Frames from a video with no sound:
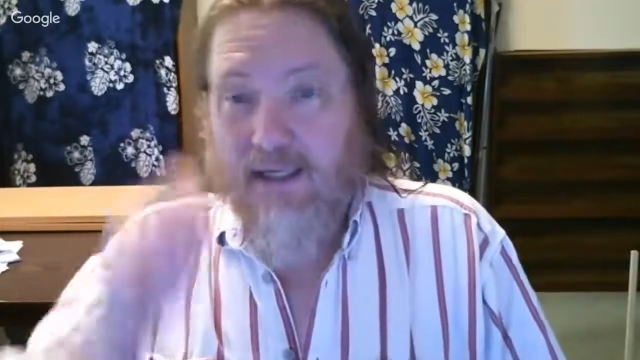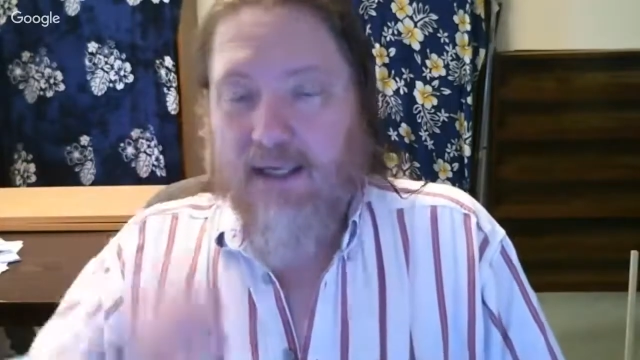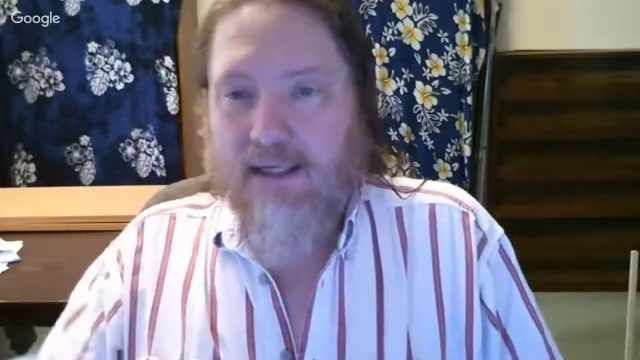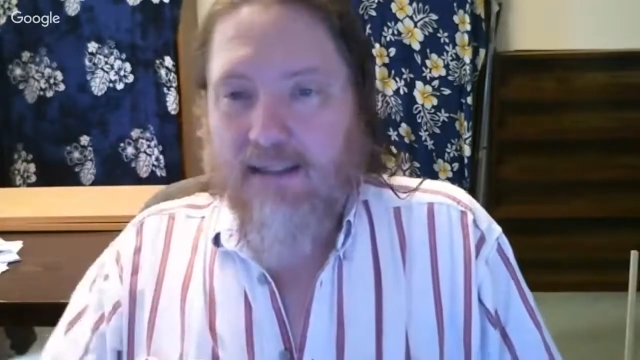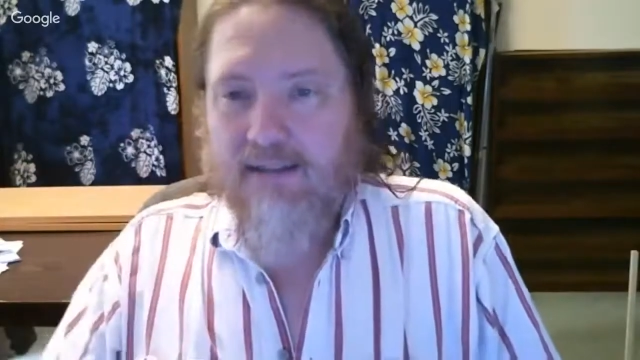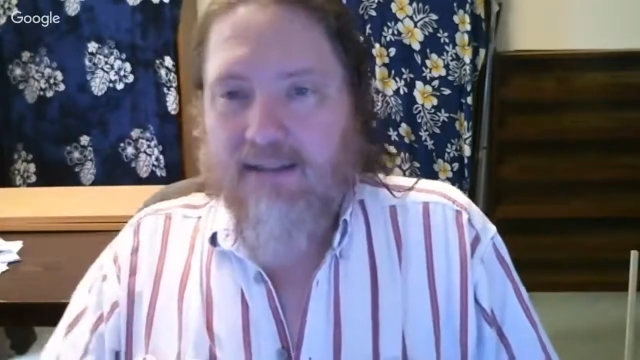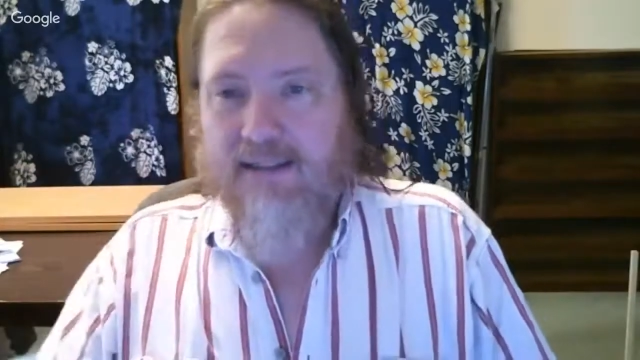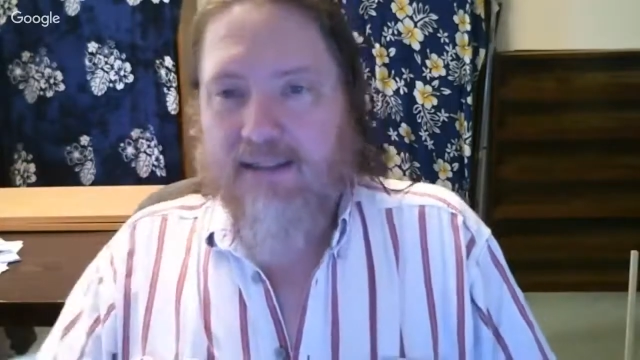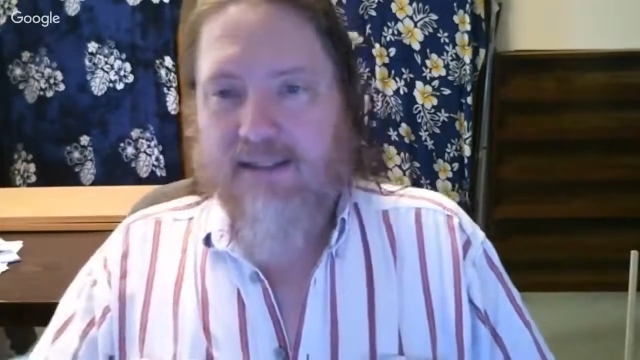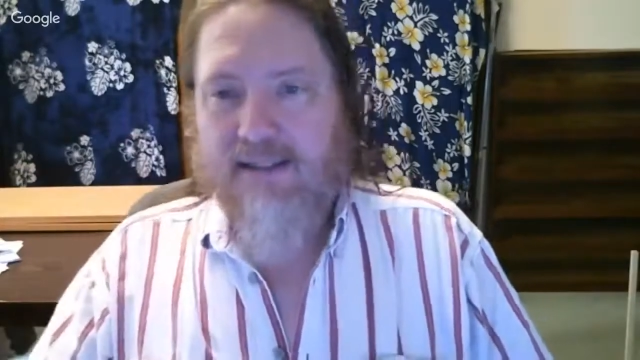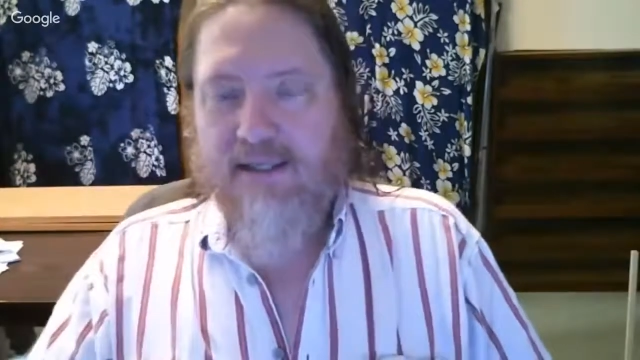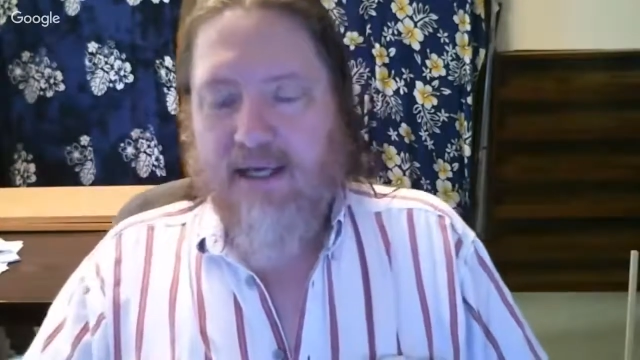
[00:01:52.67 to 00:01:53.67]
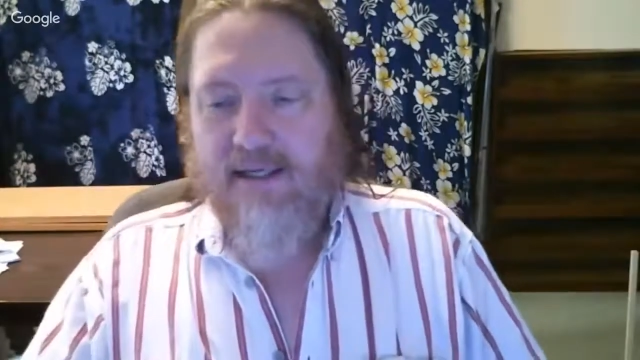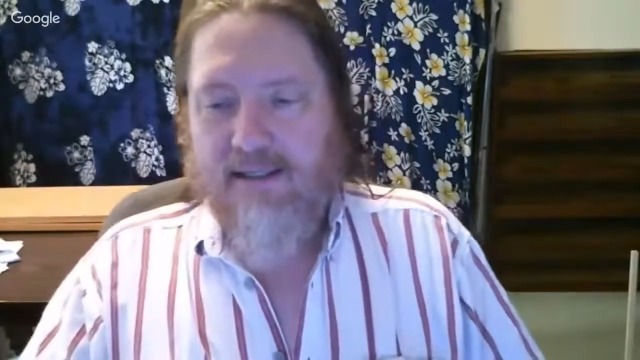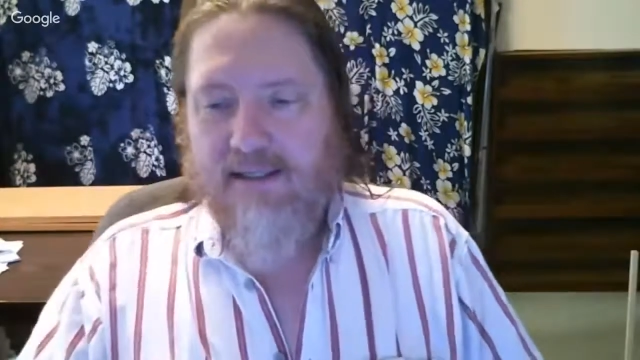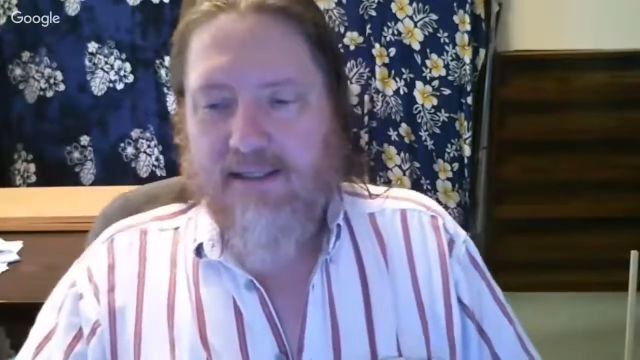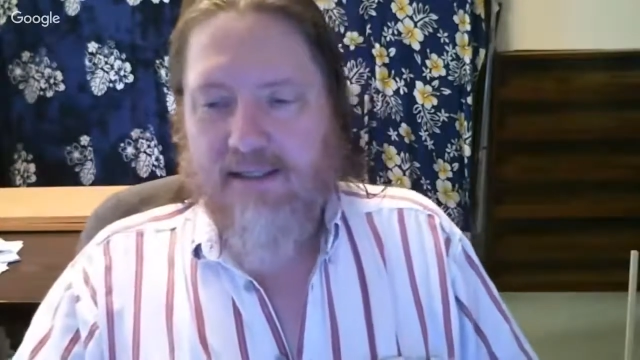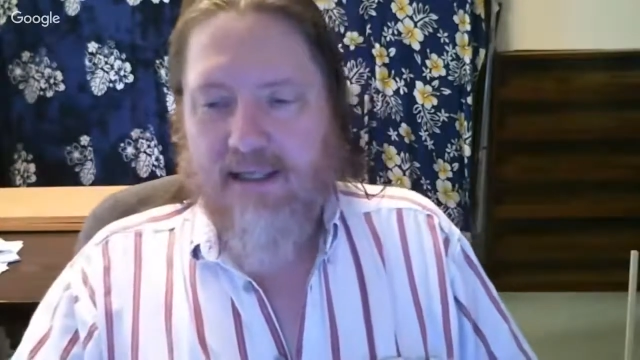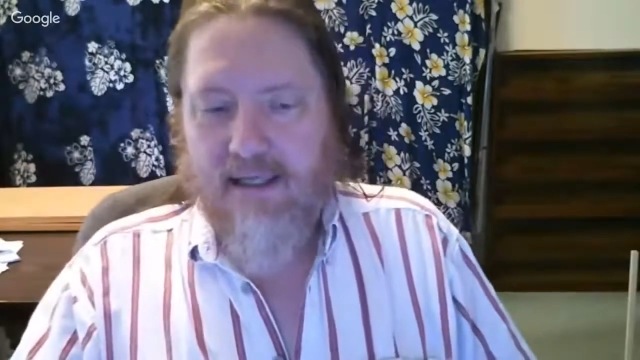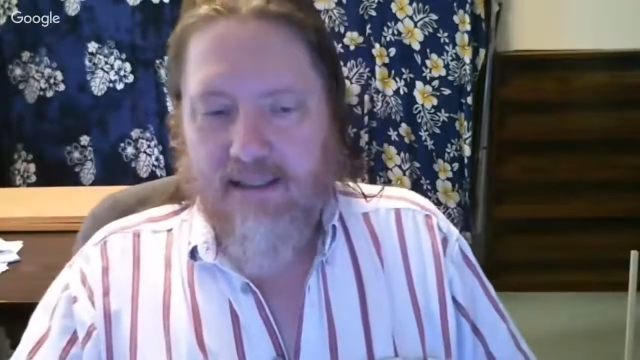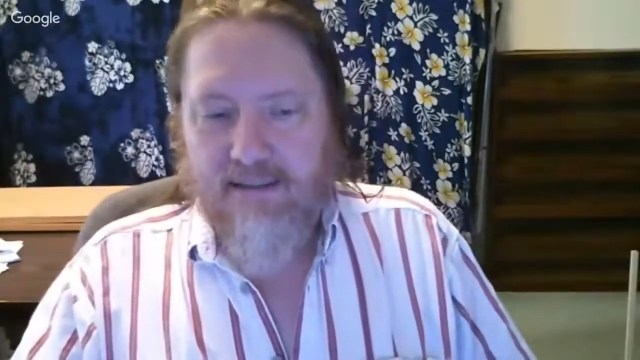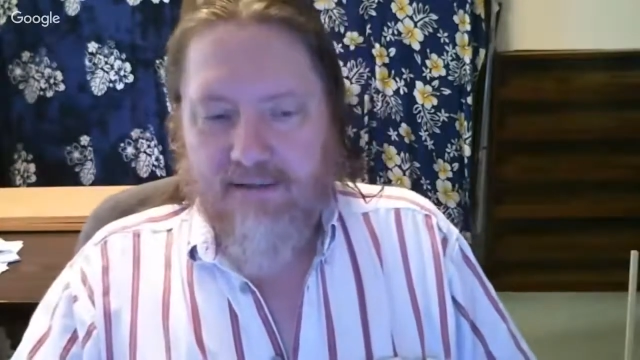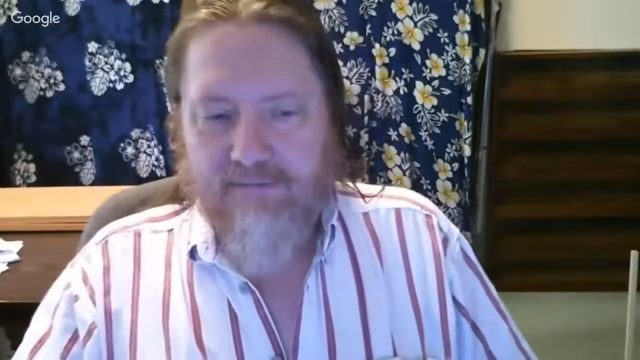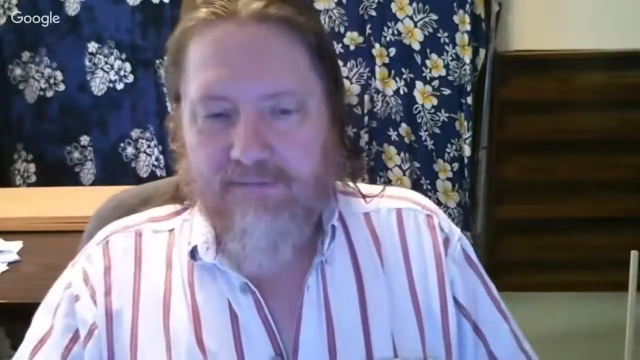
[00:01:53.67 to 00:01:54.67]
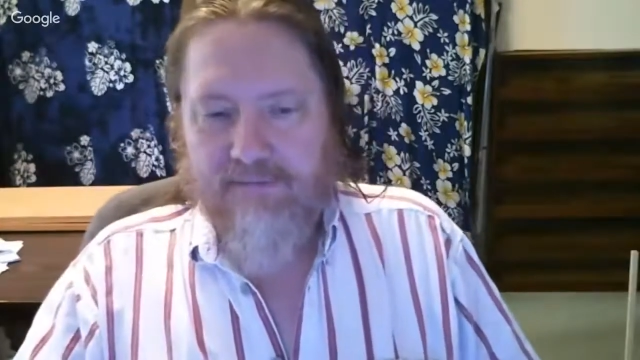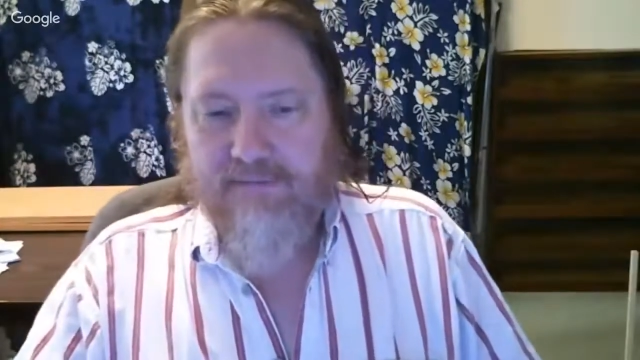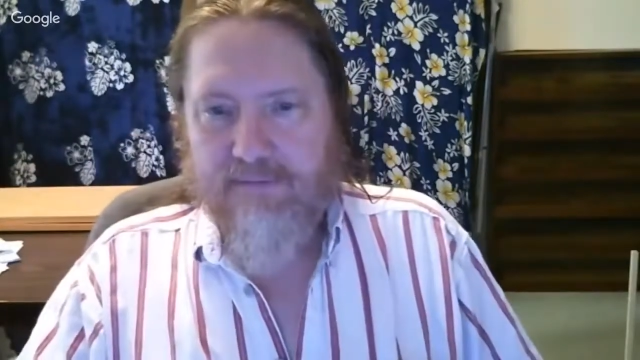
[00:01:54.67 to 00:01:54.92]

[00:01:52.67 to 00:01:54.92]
uh, to discuss um,